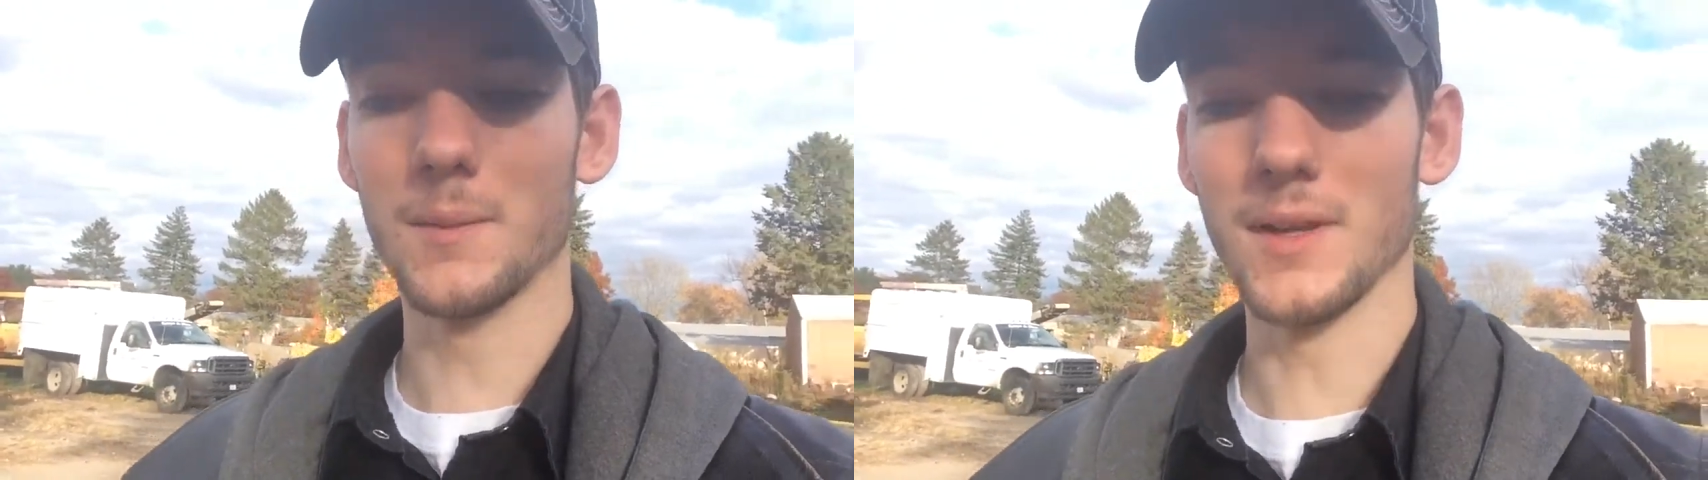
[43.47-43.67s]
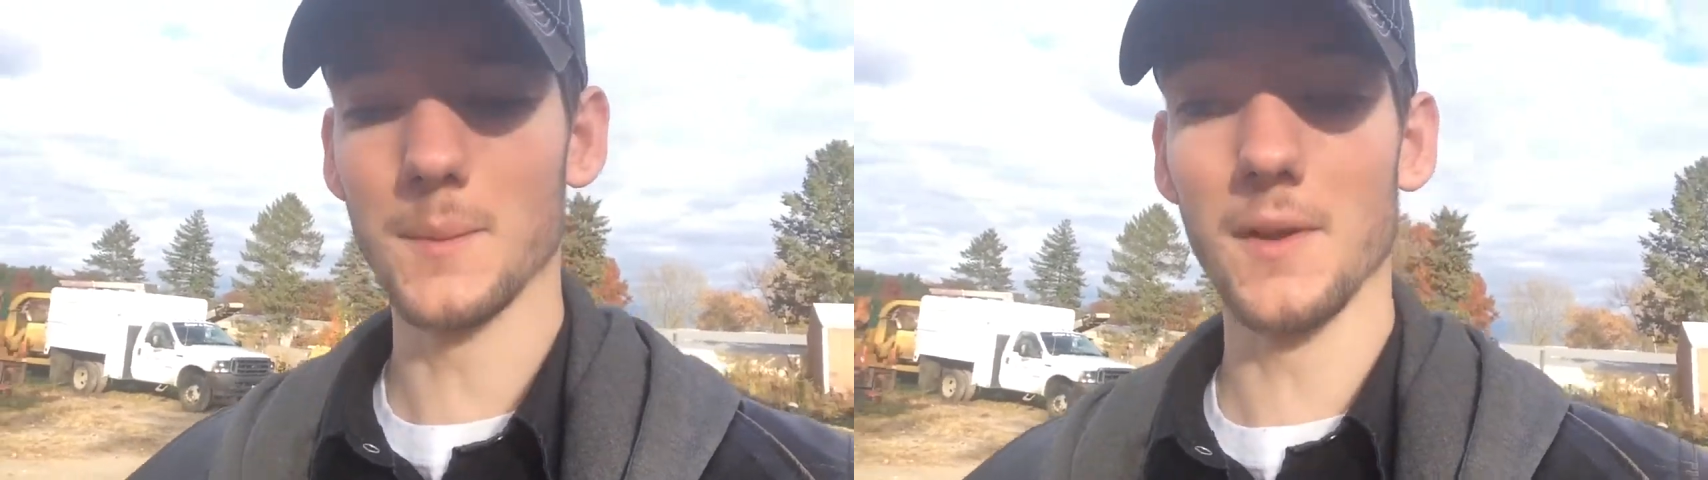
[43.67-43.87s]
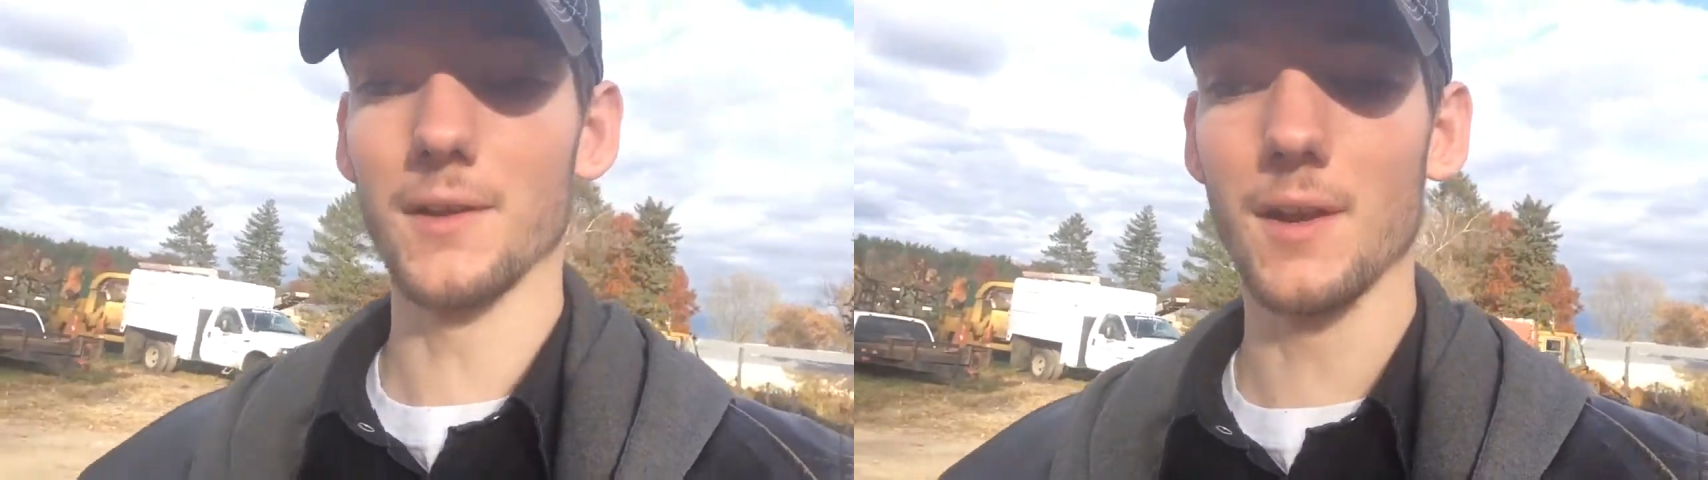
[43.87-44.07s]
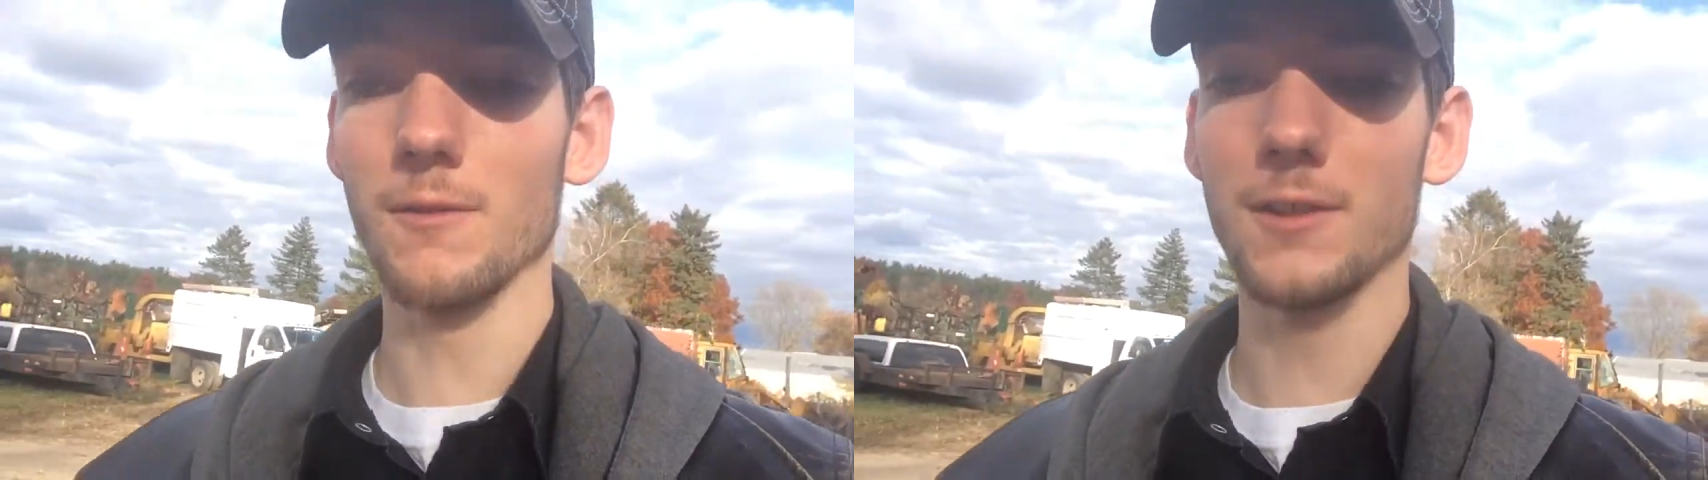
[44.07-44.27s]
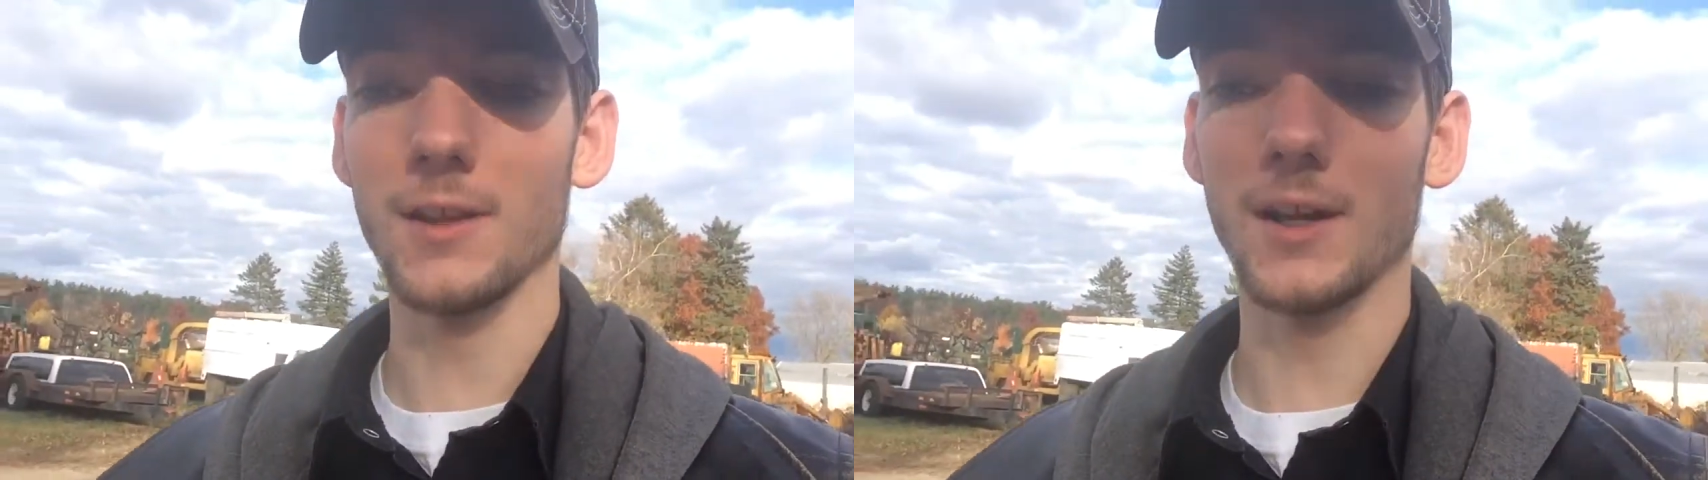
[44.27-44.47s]
and email and
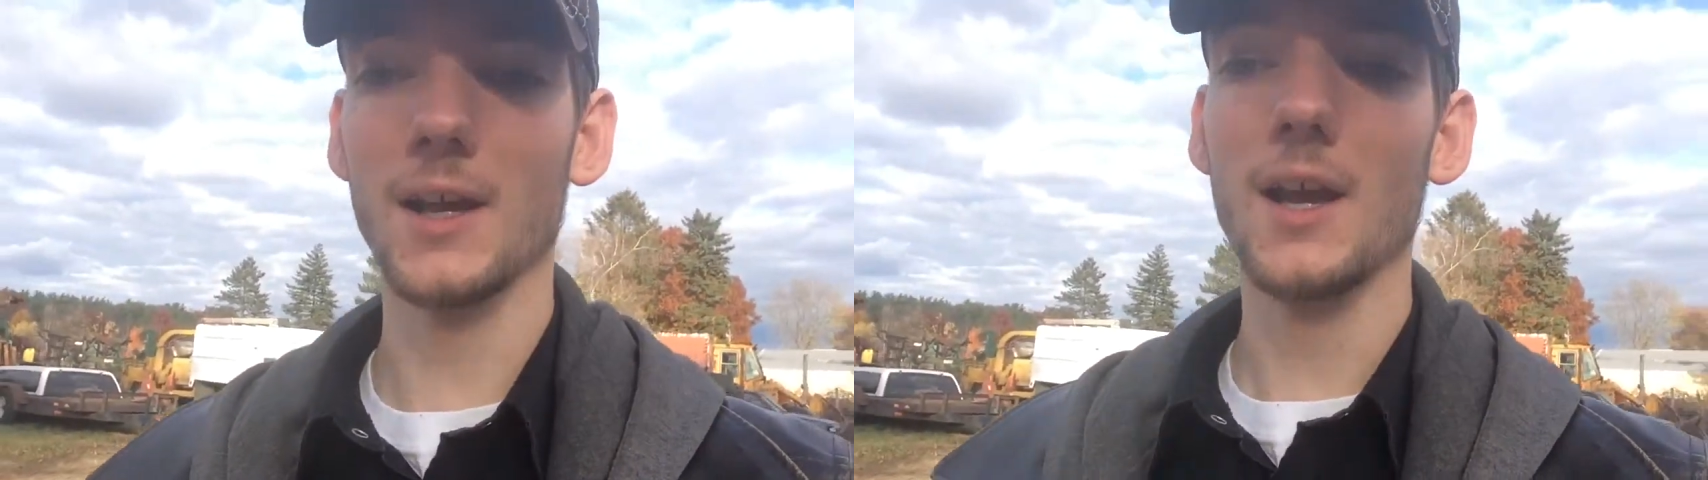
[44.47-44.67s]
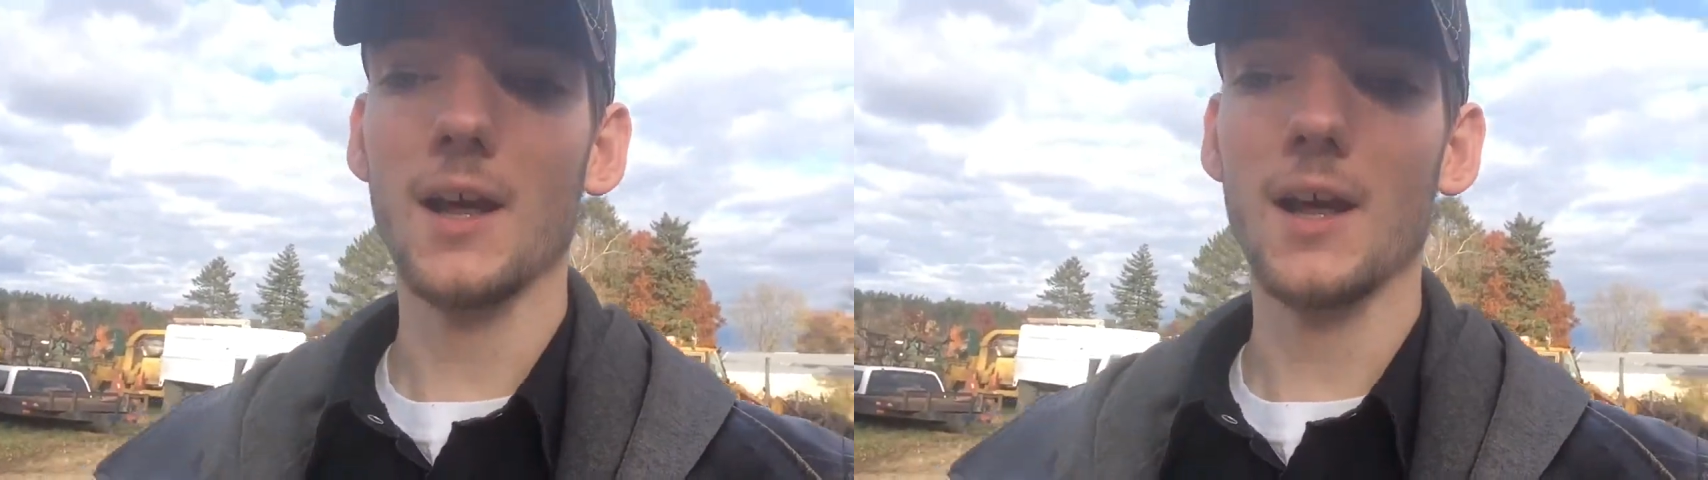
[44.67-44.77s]
everything.